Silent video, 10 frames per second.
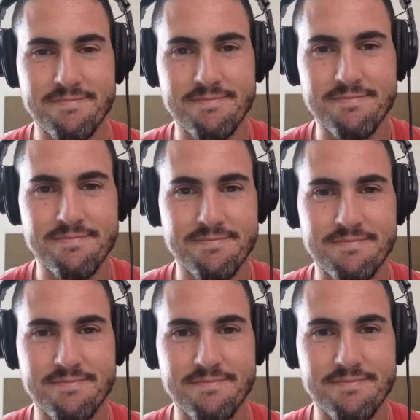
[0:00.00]

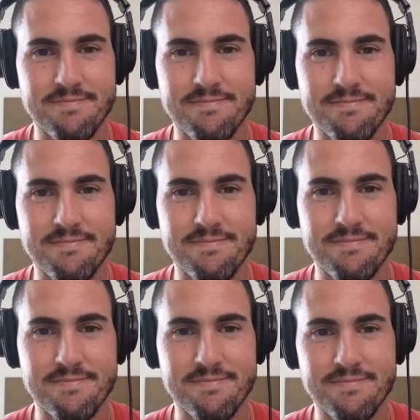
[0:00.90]

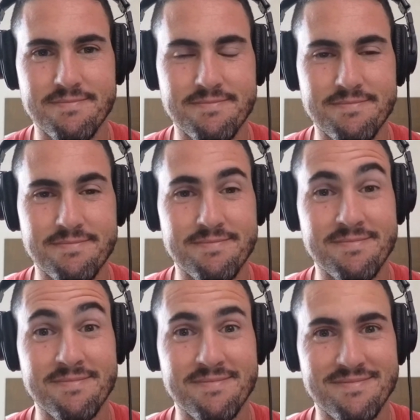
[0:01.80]

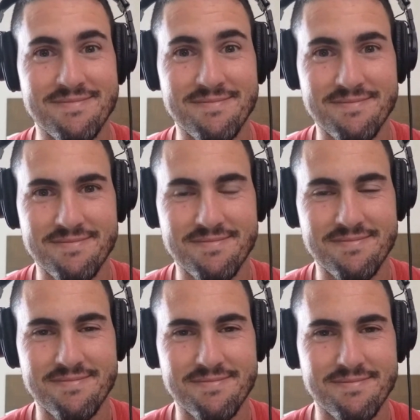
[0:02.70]

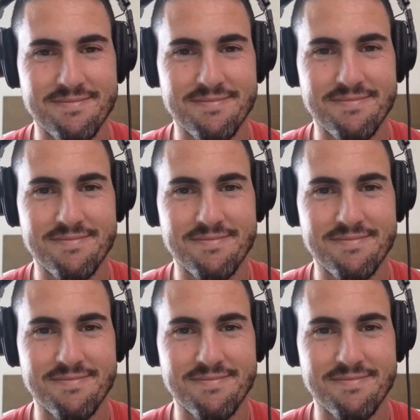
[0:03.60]
(not speaking)